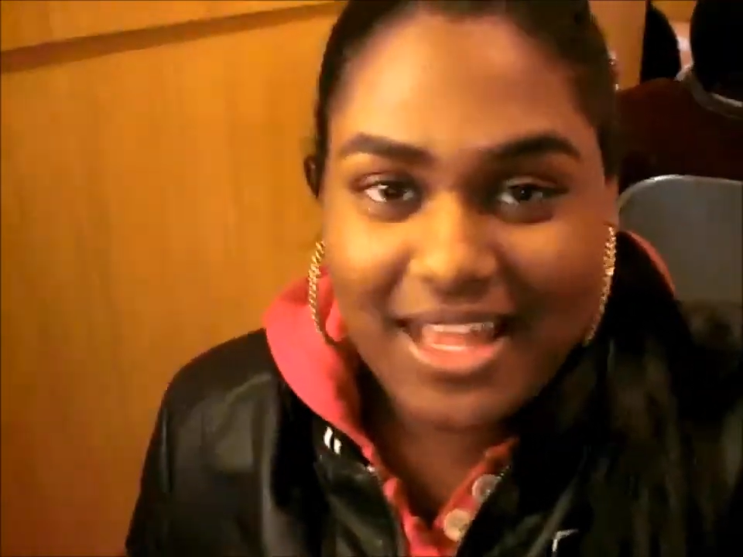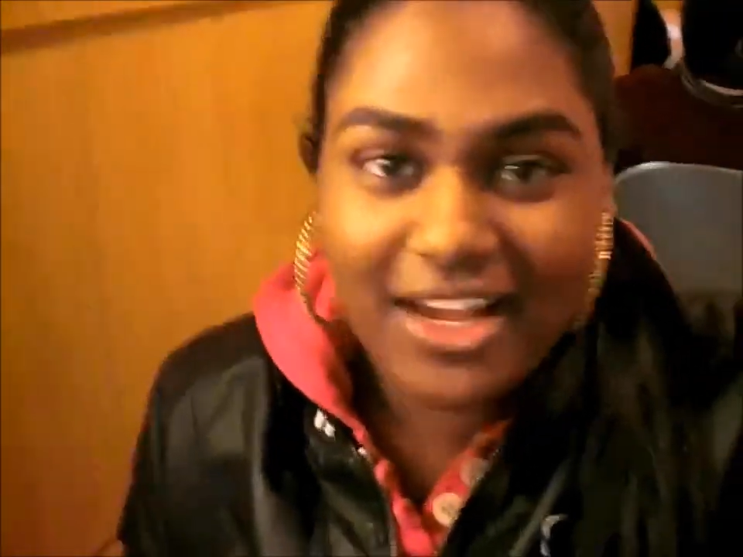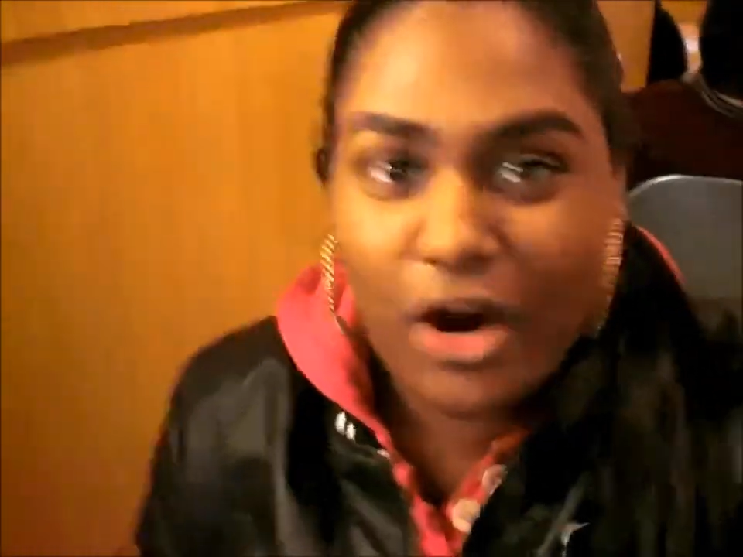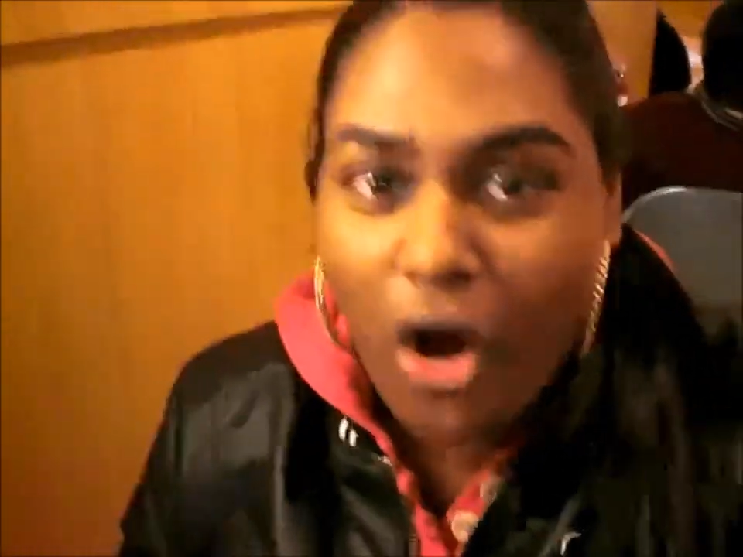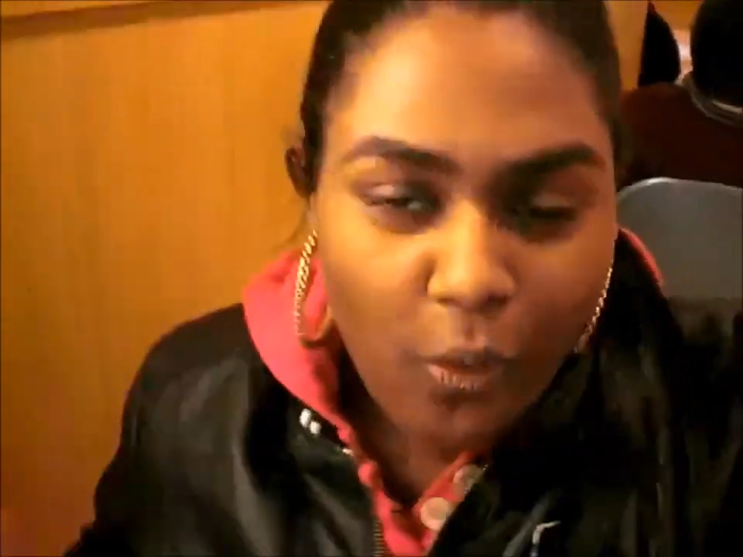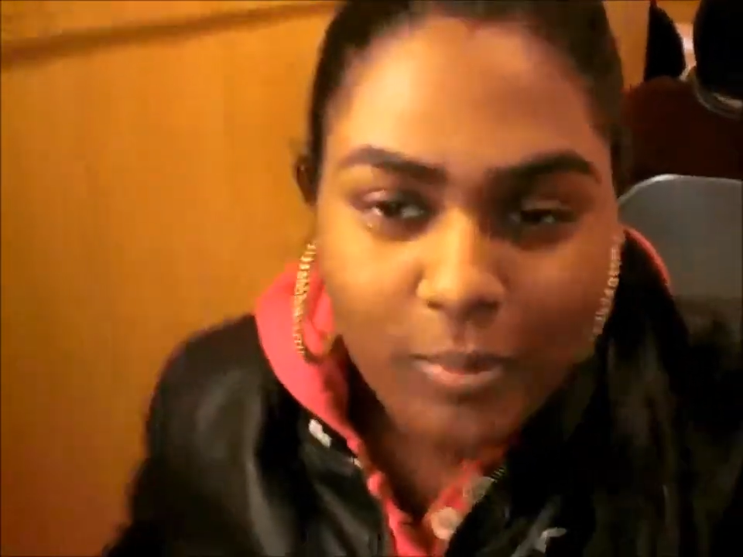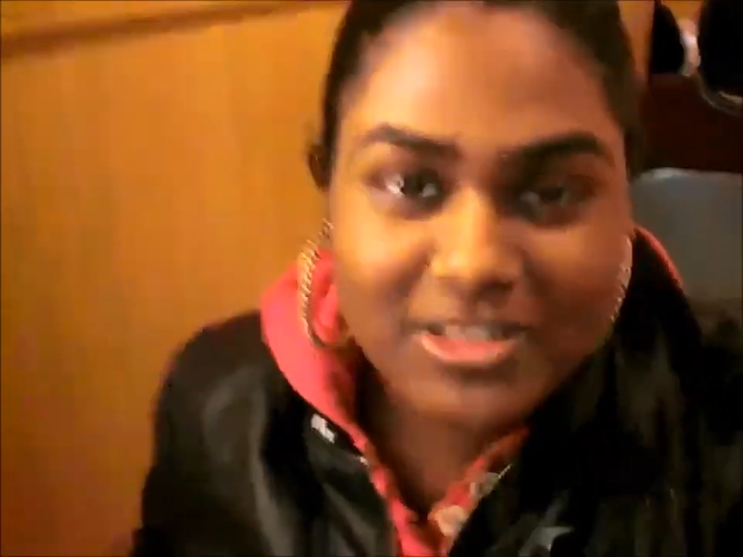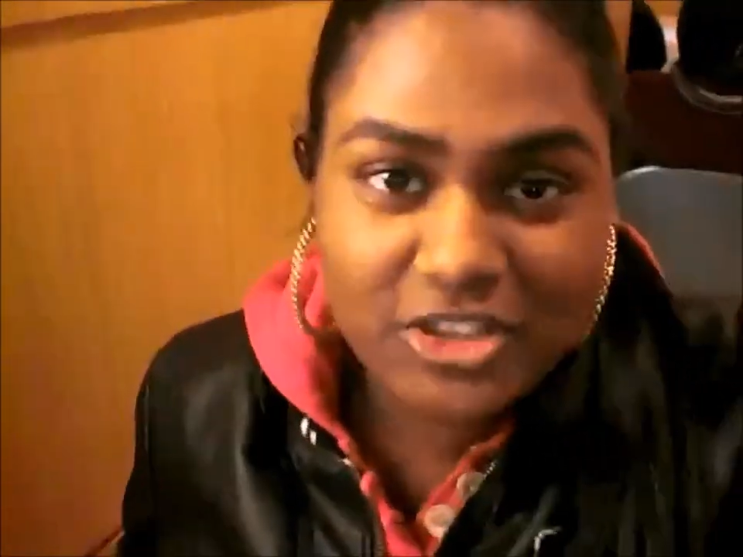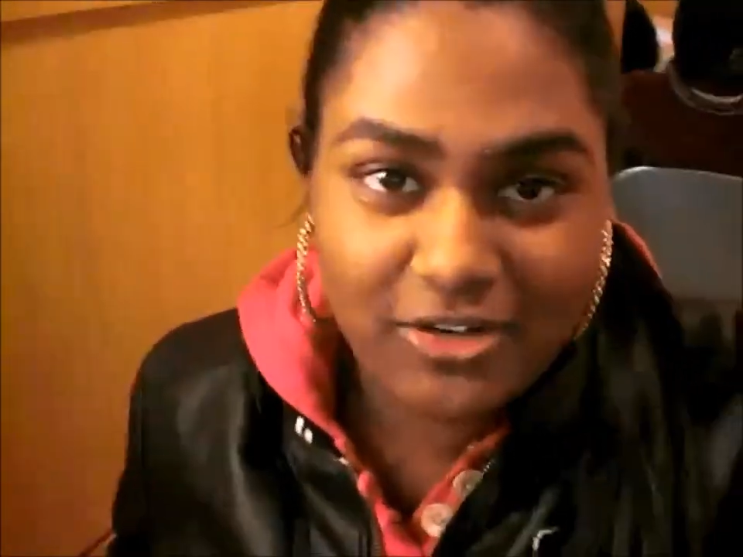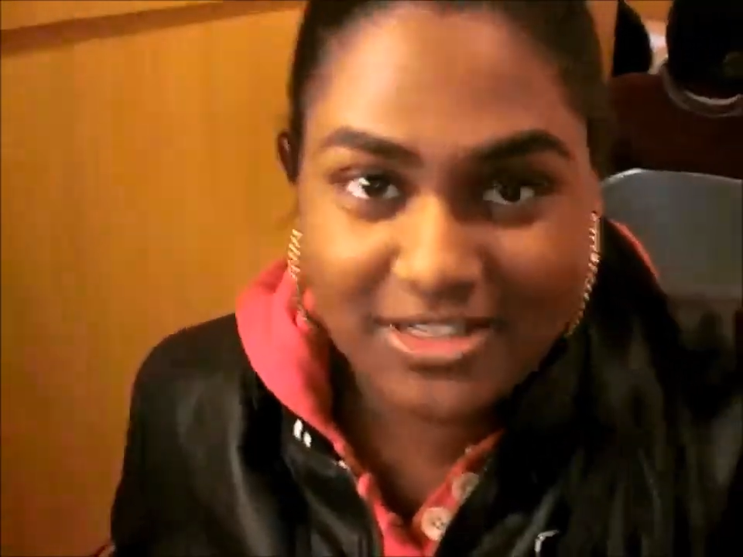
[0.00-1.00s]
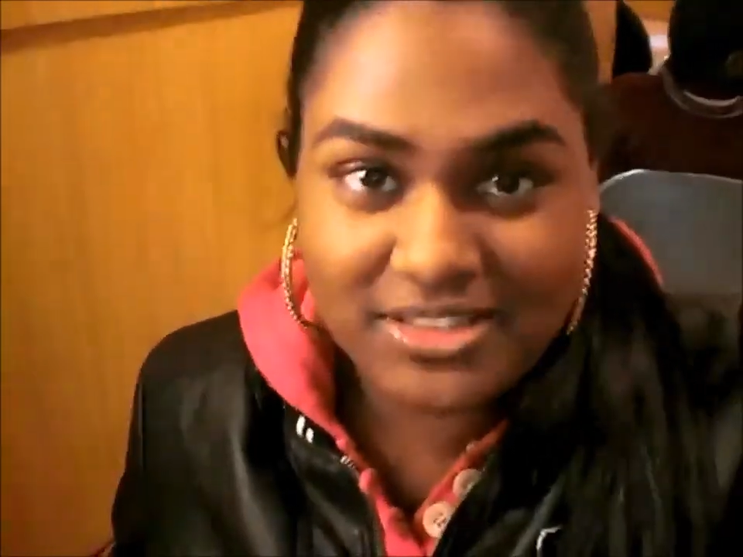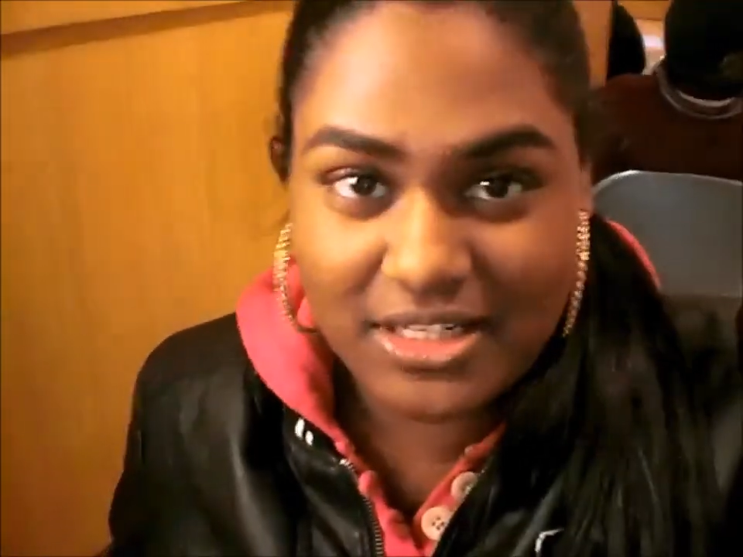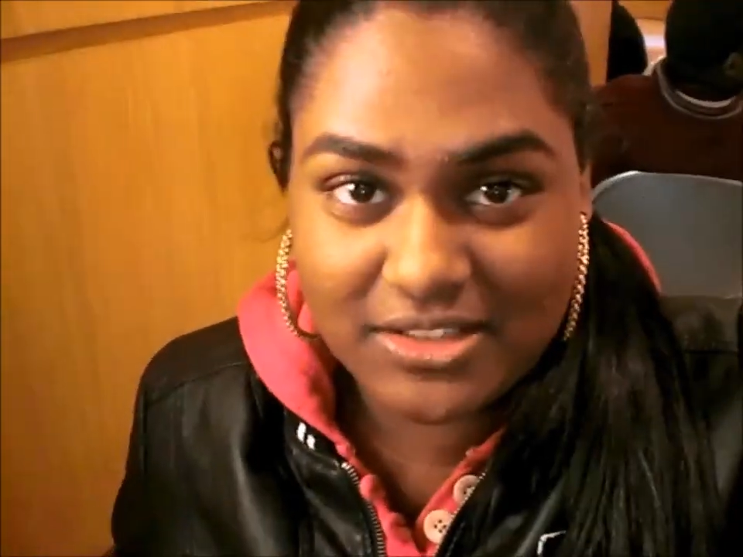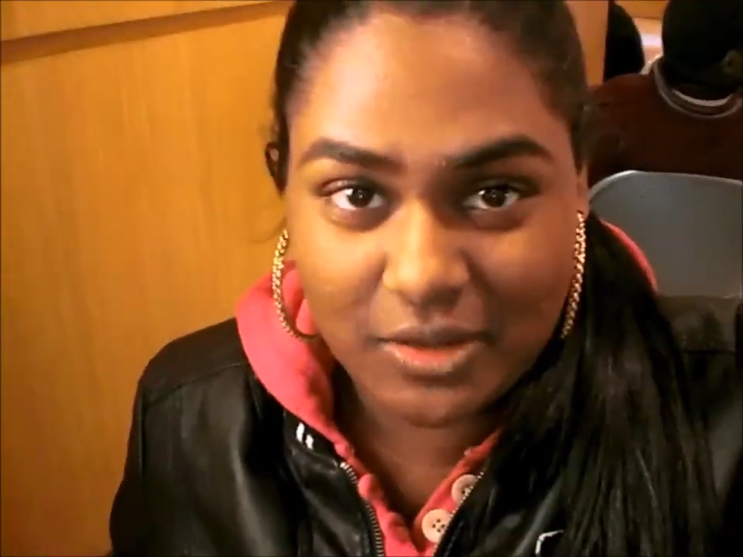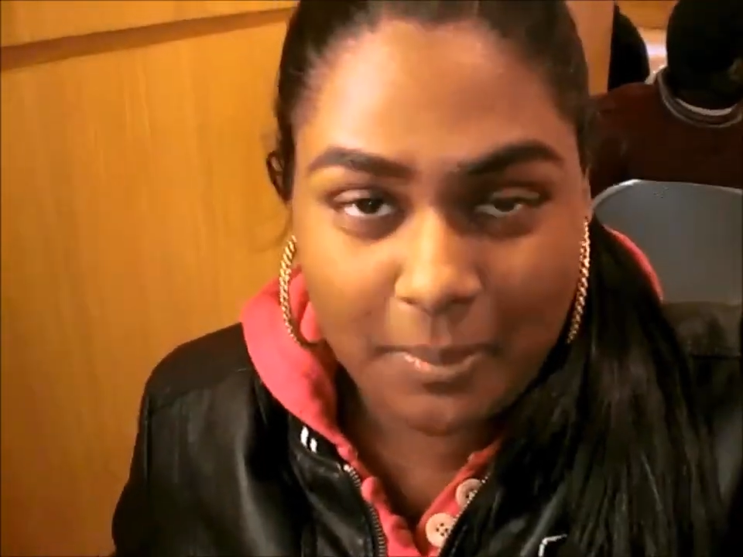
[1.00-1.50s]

like a whole bunch of craziness